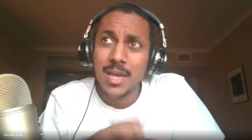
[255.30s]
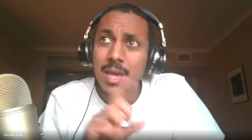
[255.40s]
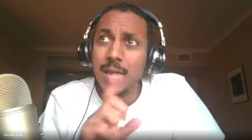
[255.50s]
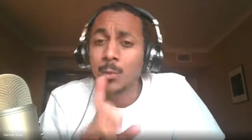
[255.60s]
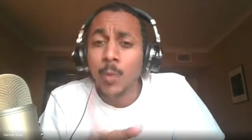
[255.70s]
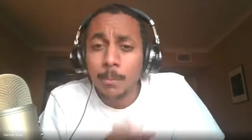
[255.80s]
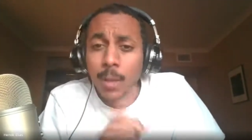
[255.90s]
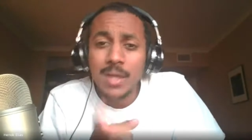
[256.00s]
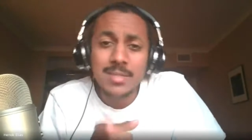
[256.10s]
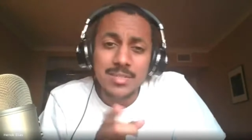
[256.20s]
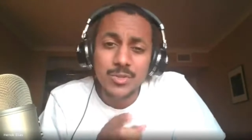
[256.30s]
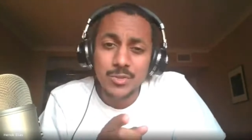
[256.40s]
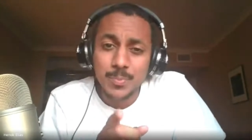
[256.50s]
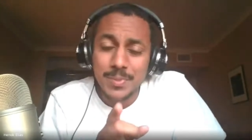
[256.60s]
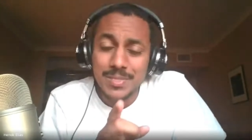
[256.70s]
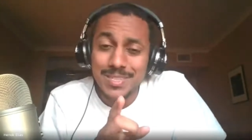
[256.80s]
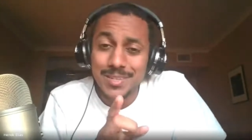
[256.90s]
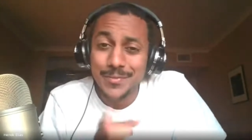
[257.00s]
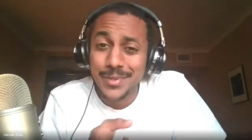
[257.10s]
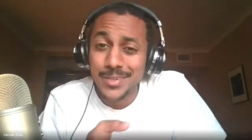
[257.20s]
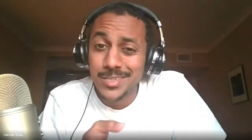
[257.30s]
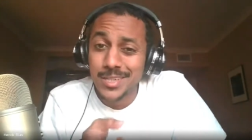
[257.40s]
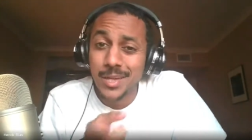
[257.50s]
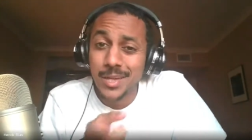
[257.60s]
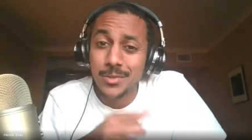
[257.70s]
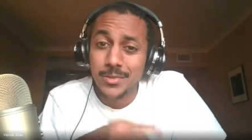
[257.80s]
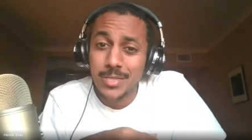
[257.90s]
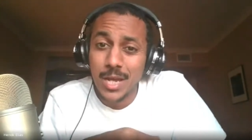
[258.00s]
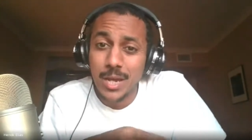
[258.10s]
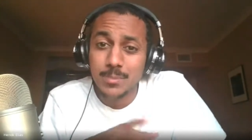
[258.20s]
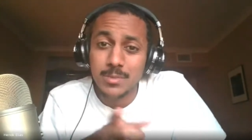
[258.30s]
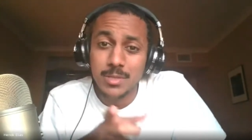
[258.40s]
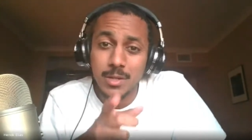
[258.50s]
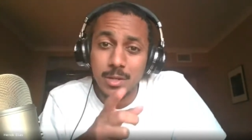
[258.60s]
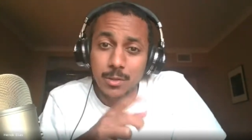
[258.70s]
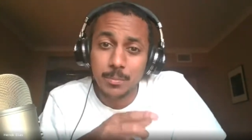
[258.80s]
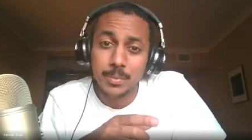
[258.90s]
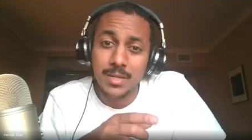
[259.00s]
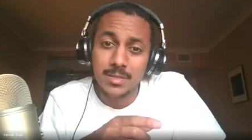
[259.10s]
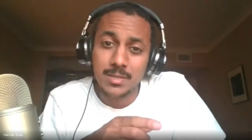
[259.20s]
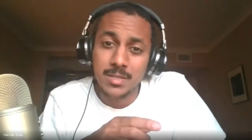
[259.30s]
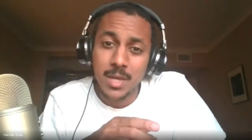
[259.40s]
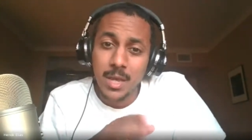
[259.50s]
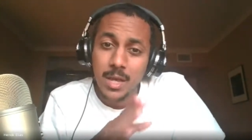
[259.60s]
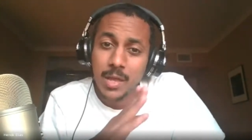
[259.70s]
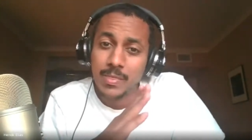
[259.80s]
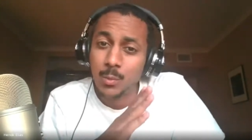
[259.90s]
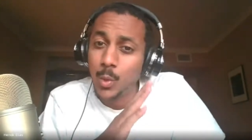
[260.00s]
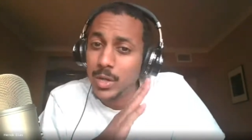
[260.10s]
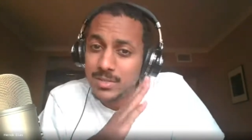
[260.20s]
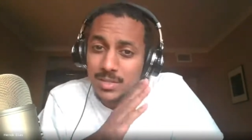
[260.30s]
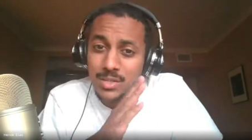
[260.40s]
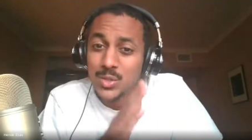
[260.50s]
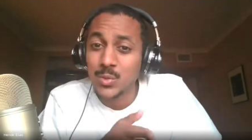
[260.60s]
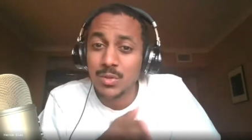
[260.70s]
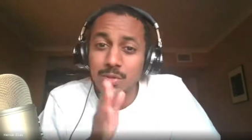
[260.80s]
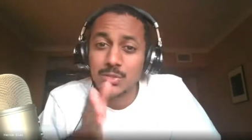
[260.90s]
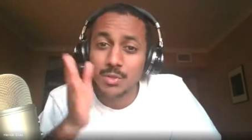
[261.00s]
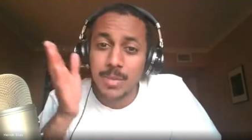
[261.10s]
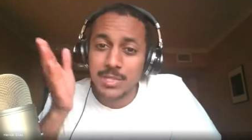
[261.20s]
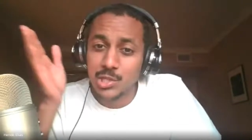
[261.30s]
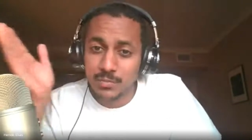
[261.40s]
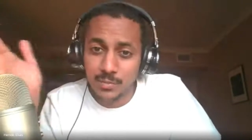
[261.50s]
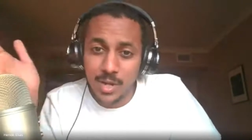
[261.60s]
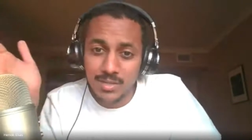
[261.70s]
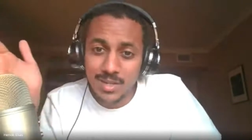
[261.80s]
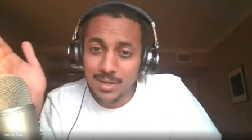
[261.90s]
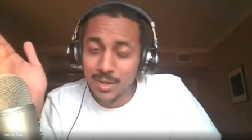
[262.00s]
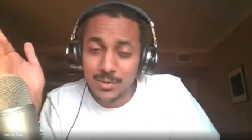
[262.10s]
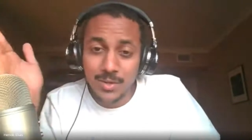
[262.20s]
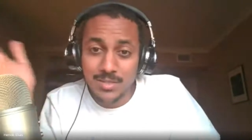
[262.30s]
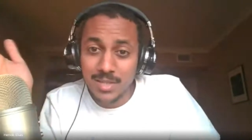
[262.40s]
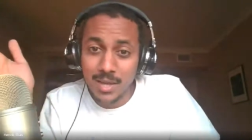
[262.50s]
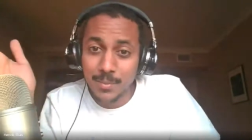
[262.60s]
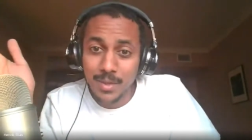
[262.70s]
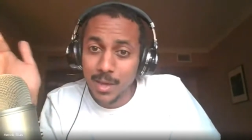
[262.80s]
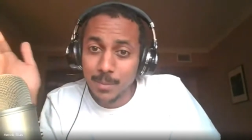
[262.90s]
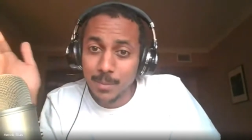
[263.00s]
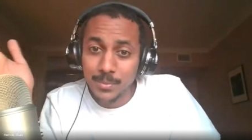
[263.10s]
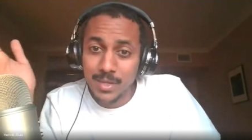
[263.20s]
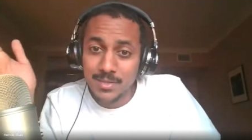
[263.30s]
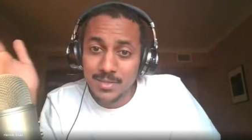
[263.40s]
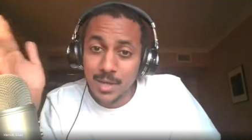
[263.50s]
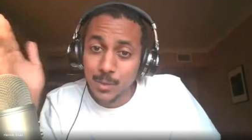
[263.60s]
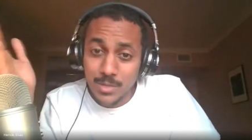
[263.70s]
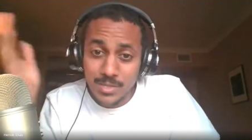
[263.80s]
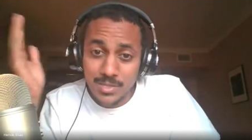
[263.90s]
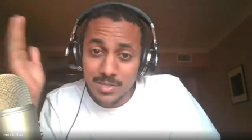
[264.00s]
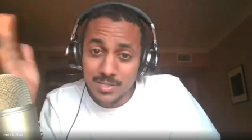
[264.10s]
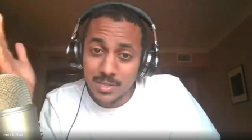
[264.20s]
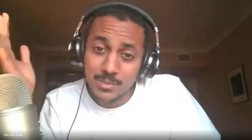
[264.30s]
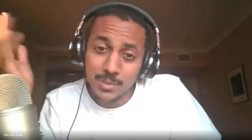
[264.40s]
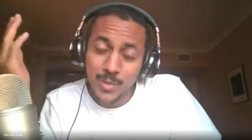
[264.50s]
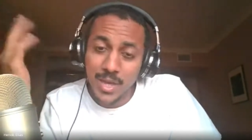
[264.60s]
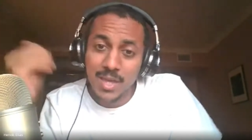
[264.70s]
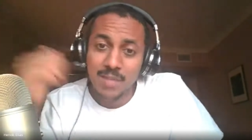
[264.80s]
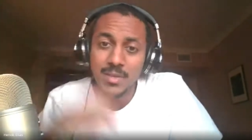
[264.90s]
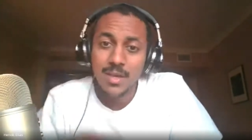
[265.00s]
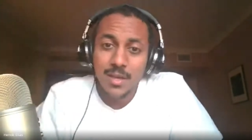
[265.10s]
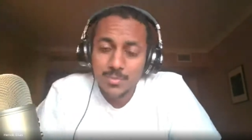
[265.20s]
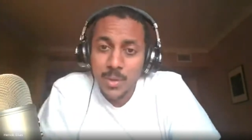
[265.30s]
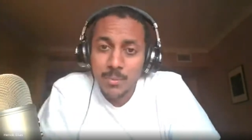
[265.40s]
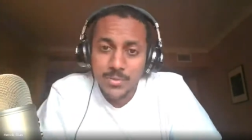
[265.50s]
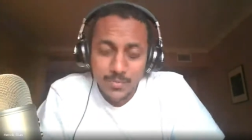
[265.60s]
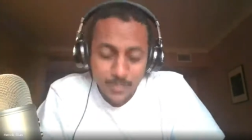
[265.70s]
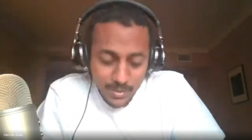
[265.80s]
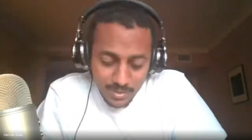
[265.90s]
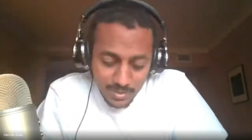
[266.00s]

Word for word: and what biases are specific to other times and other places, and then what is the universal message of Christ across time and place, which is an assumption we have as members of Christendom.